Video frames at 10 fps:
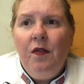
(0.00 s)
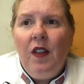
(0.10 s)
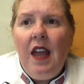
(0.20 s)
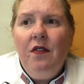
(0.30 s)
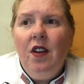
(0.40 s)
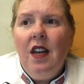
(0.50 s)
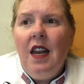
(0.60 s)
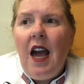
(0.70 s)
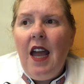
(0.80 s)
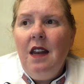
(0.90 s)
Flavoring
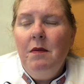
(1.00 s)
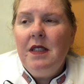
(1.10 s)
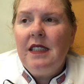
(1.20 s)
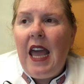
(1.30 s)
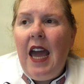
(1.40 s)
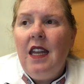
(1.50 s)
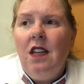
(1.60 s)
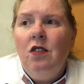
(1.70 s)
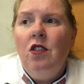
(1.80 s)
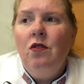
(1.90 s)
an item is
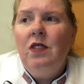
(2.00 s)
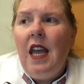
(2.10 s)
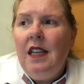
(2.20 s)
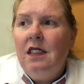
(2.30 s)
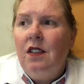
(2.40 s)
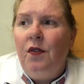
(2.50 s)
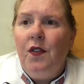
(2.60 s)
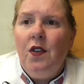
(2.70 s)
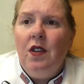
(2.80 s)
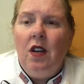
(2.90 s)
adding new taste to
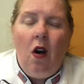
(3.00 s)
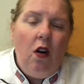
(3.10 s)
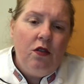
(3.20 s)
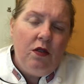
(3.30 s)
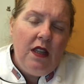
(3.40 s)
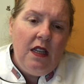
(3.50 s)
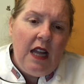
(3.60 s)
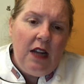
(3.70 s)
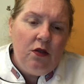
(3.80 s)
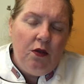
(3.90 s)
food and altering the
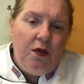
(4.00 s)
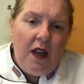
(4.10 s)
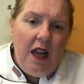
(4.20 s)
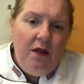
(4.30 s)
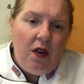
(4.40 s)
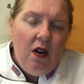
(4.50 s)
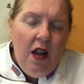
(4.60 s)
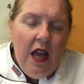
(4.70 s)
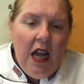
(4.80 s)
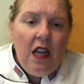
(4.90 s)
natural flavor.
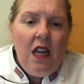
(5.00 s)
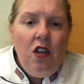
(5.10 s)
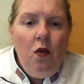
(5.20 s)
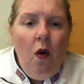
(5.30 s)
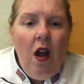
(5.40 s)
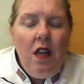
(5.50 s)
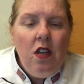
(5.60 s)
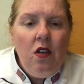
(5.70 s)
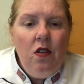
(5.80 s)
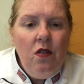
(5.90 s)
And you want to
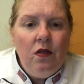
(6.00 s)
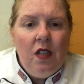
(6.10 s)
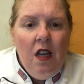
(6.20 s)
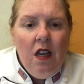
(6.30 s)
use,